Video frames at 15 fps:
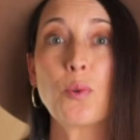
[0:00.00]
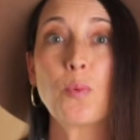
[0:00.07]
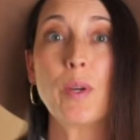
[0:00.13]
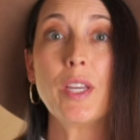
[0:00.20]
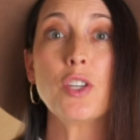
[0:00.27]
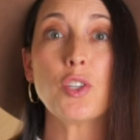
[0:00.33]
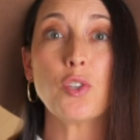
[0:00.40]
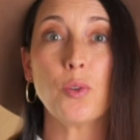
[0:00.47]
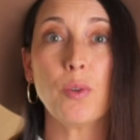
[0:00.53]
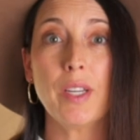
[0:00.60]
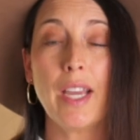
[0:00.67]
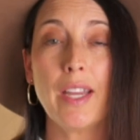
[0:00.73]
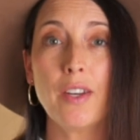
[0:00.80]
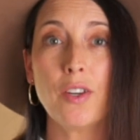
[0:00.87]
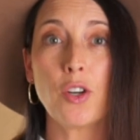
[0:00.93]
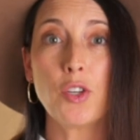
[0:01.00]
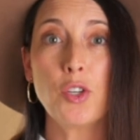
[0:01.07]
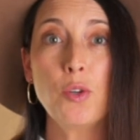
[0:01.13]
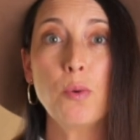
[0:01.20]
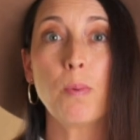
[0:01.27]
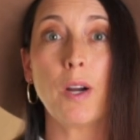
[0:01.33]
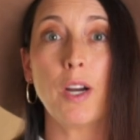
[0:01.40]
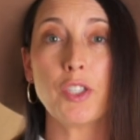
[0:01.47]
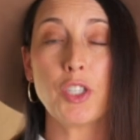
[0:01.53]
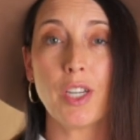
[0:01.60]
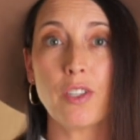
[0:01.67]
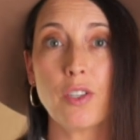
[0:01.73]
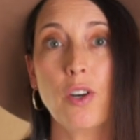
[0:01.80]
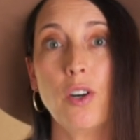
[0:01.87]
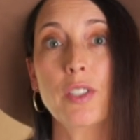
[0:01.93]
we just created our new
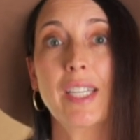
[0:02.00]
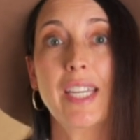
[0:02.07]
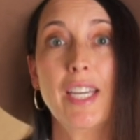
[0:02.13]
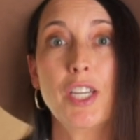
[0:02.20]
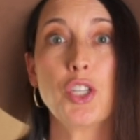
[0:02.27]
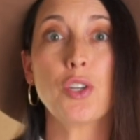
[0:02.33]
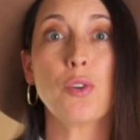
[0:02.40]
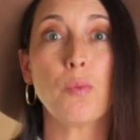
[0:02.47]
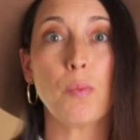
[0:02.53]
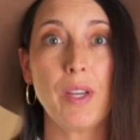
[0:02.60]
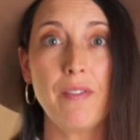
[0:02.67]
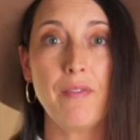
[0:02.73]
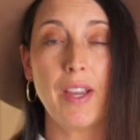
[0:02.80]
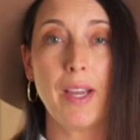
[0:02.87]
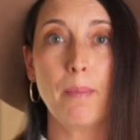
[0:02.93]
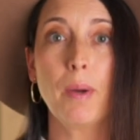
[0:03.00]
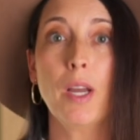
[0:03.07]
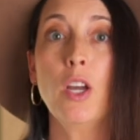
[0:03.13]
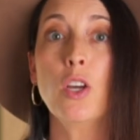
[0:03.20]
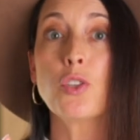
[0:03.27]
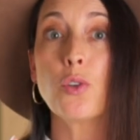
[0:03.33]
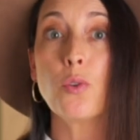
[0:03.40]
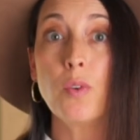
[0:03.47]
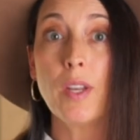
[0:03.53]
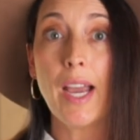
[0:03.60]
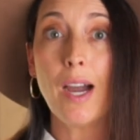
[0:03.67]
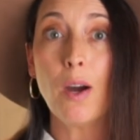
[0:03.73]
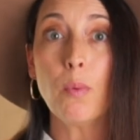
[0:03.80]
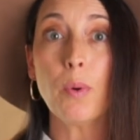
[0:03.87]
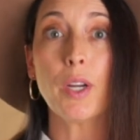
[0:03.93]
project called Kitchen Revamp. So
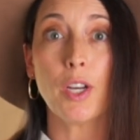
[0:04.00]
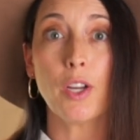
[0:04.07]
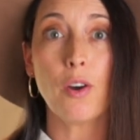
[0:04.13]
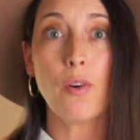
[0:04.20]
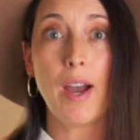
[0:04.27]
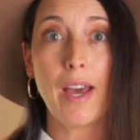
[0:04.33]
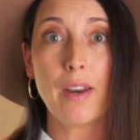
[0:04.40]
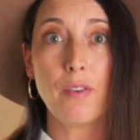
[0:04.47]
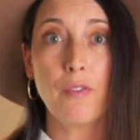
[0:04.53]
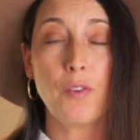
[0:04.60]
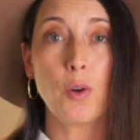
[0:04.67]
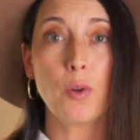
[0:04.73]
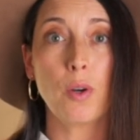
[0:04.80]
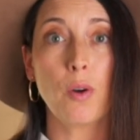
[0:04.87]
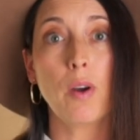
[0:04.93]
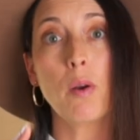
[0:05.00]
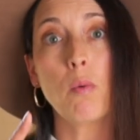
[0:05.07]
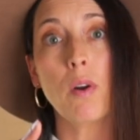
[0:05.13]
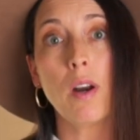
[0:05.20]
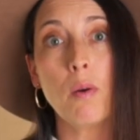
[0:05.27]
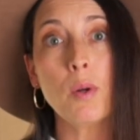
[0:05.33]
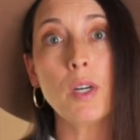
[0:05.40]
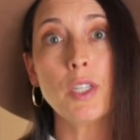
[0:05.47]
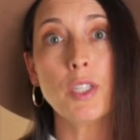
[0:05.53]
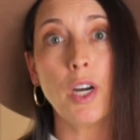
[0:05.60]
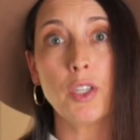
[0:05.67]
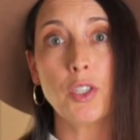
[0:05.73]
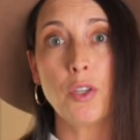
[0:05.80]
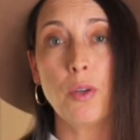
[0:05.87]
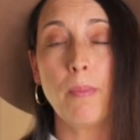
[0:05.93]
now we're gonna go add a photo. And what I wanna
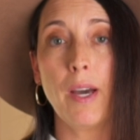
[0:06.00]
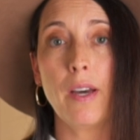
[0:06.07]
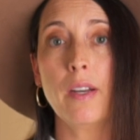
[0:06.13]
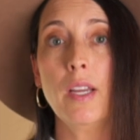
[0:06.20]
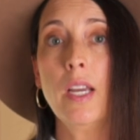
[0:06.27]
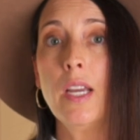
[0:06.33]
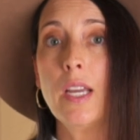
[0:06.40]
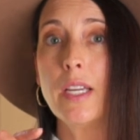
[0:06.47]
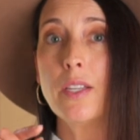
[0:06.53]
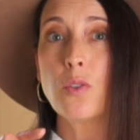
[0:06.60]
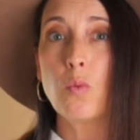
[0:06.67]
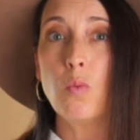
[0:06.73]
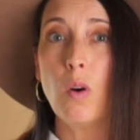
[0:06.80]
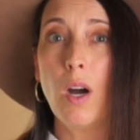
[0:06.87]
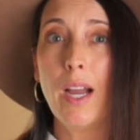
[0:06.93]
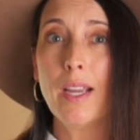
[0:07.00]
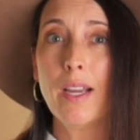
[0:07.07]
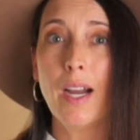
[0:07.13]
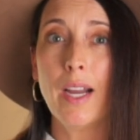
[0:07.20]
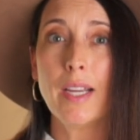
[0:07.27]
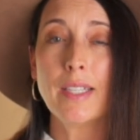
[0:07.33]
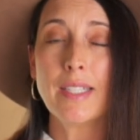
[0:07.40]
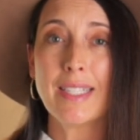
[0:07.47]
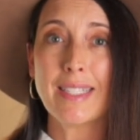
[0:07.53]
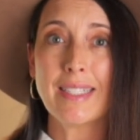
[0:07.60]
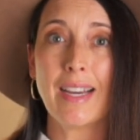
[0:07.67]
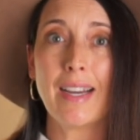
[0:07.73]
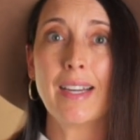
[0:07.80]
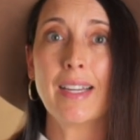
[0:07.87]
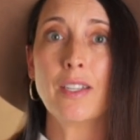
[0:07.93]
talk to you about is why I
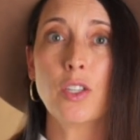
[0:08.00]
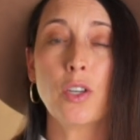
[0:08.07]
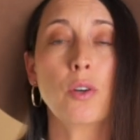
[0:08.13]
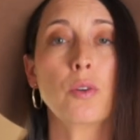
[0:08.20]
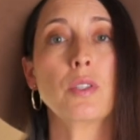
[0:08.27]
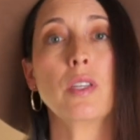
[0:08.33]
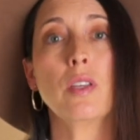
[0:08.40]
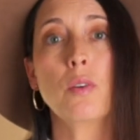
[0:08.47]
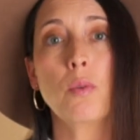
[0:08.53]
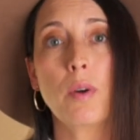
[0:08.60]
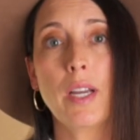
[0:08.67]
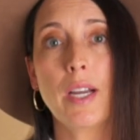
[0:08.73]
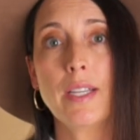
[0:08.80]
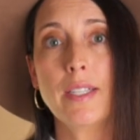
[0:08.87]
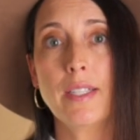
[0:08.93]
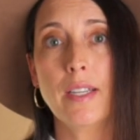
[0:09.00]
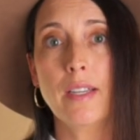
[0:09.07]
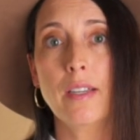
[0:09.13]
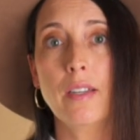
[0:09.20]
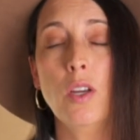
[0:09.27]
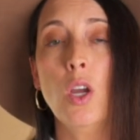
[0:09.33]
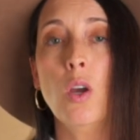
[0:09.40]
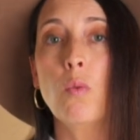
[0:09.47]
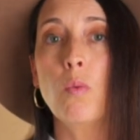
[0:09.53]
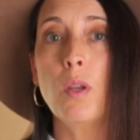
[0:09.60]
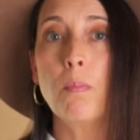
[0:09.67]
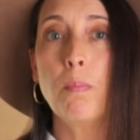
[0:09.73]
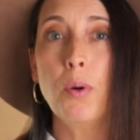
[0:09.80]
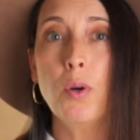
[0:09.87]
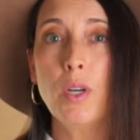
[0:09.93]
designed Cosee the way I did
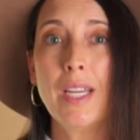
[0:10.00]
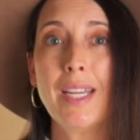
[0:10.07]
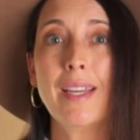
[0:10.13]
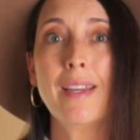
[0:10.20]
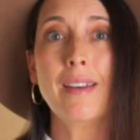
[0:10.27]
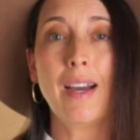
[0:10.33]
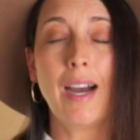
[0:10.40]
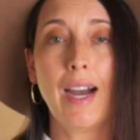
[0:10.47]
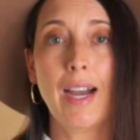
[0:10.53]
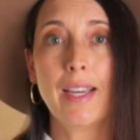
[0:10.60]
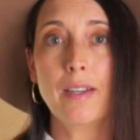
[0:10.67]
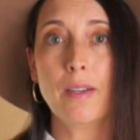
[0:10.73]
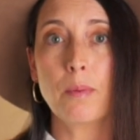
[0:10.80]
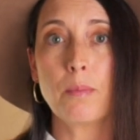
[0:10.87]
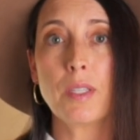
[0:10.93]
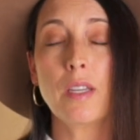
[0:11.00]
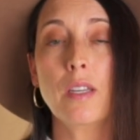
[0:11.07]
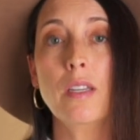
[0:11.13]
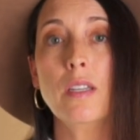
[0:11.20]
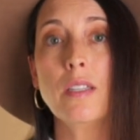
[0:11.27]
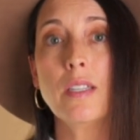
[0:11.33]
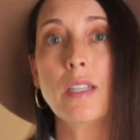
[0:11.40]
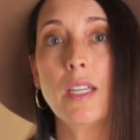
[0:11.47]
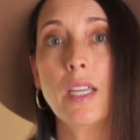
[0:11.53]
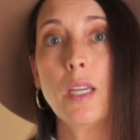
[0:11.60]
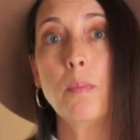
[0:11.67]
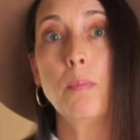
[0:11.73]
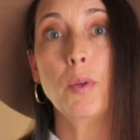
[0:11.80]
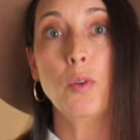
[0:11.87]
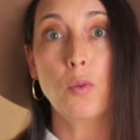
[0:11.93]
when putting in items. And it is to
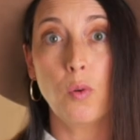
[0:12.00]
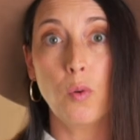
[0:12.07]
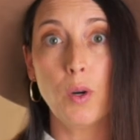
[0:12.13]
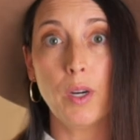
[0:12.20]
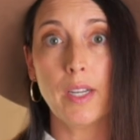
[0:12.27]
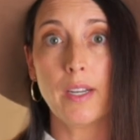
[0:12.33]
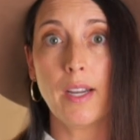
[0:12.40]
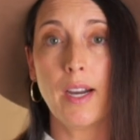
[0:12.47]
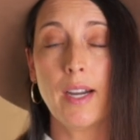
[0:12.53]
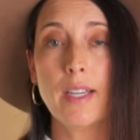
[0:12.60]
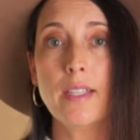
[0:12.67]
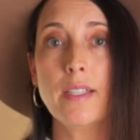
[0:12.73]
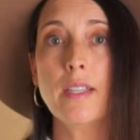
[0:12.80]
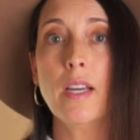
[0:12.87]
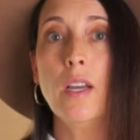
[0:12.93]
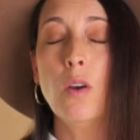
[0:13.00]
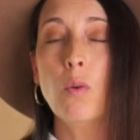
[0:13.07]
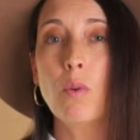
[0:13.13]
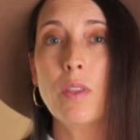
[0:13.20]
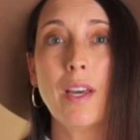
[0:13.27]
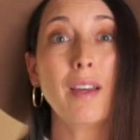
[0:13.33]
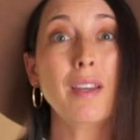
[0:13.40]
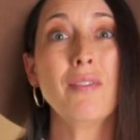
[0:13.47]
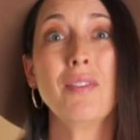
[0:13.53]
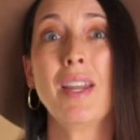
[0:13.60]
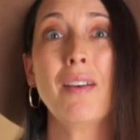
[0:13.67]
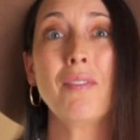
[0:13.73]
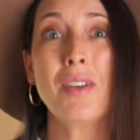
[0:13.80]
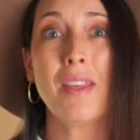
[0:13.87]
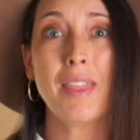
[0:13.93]
keep you organized without even
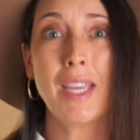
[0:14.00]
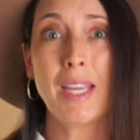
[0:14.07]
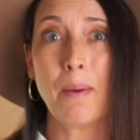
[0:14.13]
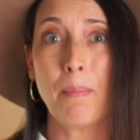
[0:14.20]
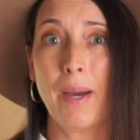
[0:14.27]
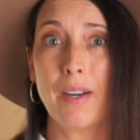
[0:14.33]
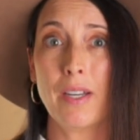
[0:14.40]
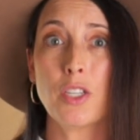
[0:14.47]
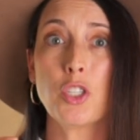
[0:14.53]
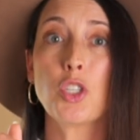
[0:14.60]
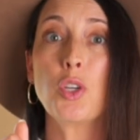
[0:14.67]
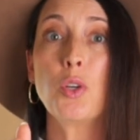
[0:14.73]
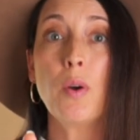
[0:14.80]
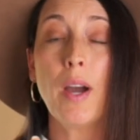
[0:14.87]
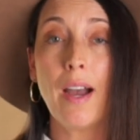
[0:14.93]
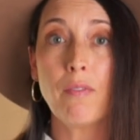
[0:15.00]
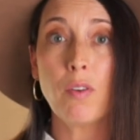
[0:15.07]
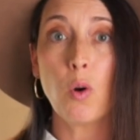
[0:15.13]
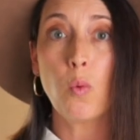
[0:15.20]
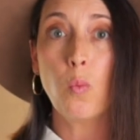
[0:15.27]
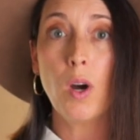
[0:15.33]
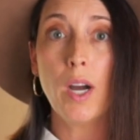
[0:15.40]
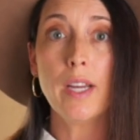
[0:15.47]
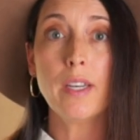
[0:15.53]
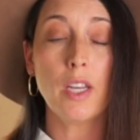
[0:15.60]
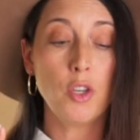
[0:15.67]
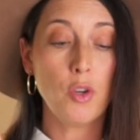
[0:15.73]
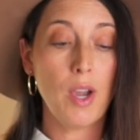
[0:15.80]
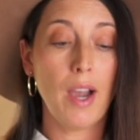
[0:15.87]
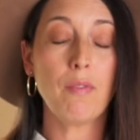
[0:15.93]
having to think about it. So you have a what
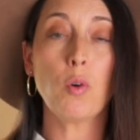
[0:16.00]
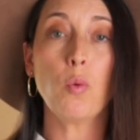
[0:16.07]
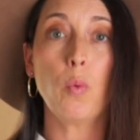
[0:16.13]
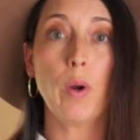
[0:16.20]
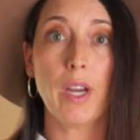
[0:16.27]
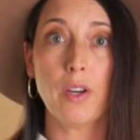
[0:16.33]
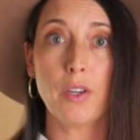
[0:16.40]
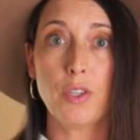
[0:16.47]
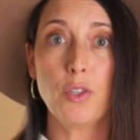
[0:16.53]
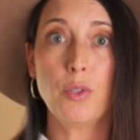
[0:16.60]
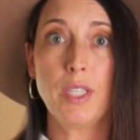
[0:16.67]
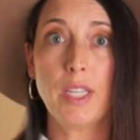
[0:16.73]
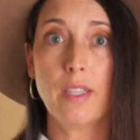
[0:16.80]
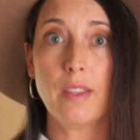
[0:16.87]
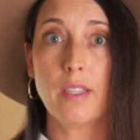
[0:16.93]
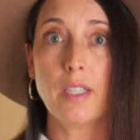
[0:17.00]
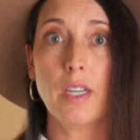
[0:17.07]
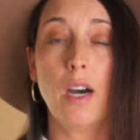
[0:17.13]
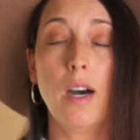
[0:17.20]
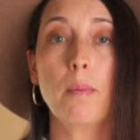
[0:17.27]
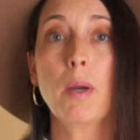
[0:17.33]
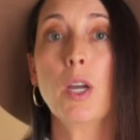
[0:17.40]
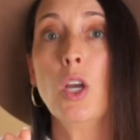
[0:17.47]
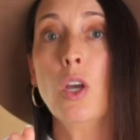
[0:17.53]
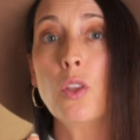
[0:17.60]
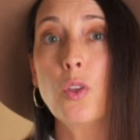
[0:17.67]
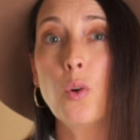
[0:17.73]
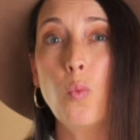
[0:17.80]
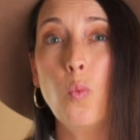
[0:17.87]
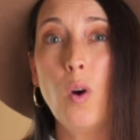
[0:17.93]
and you have a where, you see at the top.
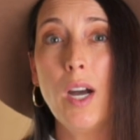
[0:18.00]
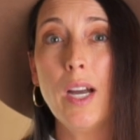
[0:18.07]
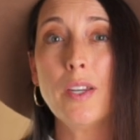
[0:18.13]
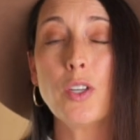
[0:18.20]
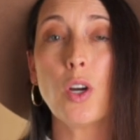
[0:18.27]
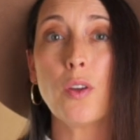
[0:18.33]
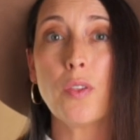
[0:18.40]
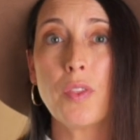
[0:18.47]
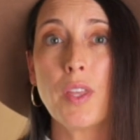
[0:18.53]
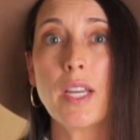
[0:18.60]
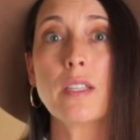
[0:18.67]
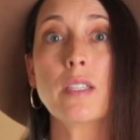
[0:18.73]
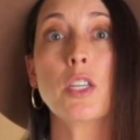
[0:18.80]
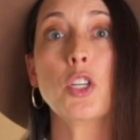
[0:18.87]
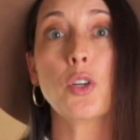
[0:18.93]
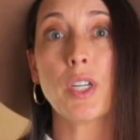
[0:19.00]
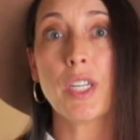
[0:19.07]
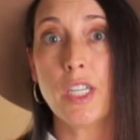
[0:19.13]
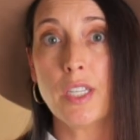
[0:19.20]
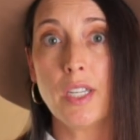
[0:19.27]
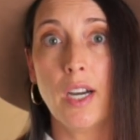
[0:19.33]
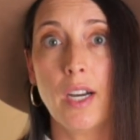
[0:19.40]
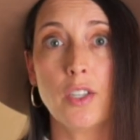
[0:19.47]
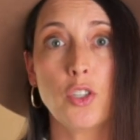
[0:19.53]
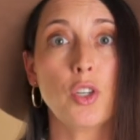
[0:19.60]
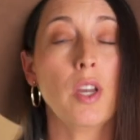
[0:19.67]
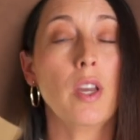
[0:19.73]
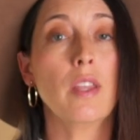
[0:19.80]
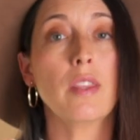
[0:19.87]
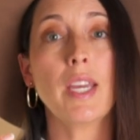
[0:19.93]
The what are things that you're gonna touch.
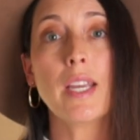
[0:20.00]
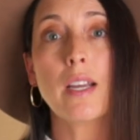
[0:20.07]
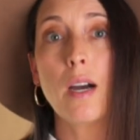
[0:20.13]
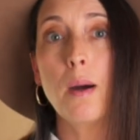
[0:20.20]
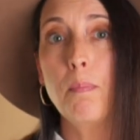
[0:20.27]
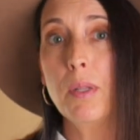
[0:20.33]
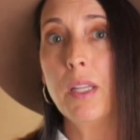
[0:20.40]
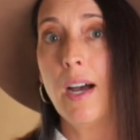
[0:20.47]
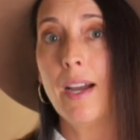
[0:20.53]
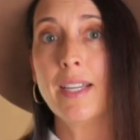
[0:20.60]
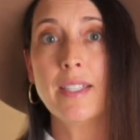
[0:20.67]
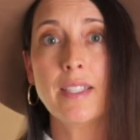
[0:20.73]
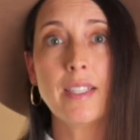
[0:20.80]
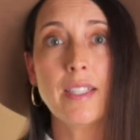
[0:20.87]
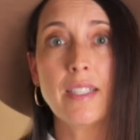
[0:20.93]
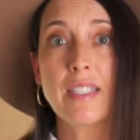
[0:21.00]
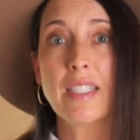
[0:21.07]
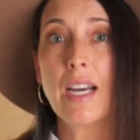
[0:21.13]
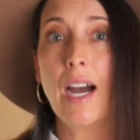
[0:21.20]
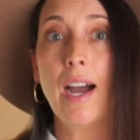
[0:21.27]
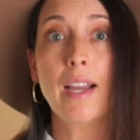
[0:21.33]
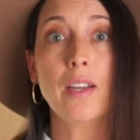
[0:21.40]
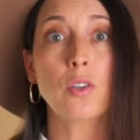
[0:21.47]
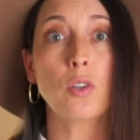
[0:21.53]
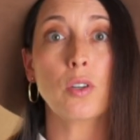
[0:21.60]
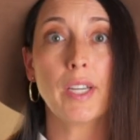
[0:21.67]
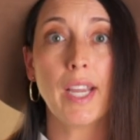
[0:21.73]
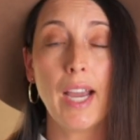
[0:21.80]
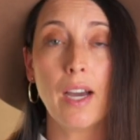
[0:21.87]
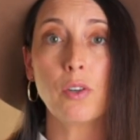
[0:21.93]
Think appliances, tile,
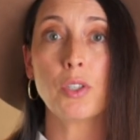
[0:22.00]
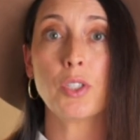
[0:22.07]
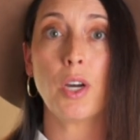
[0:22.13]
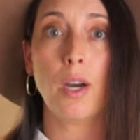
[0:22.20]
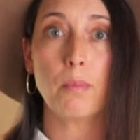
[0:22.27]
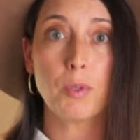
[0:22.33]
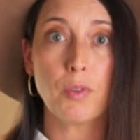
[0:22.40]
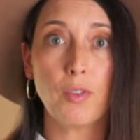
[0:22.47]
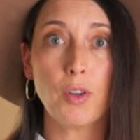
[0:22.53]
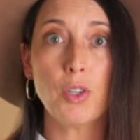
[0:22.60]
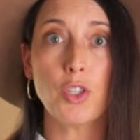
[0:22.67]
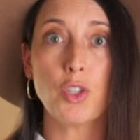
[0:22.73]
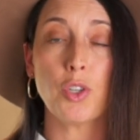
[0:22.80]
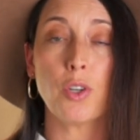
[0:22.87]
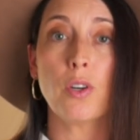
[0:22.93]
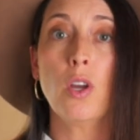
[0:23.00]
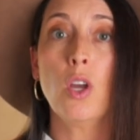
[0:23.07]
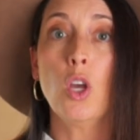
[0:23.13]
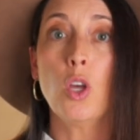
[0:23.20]
countertops, furniture.